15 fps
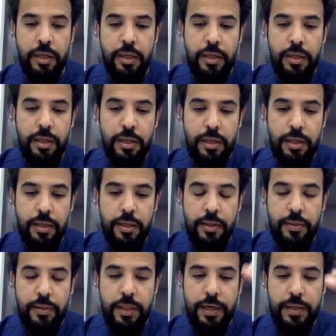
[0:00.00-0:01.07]

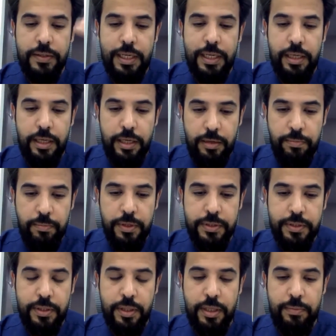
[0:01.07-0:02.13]
there is a leak
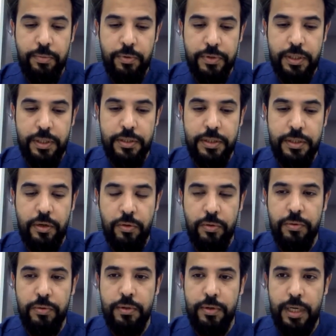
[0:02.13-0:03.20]
post the procedure,
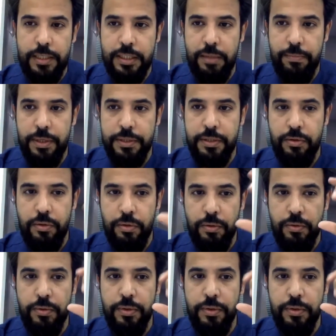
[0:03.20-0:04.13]
you ask the patient to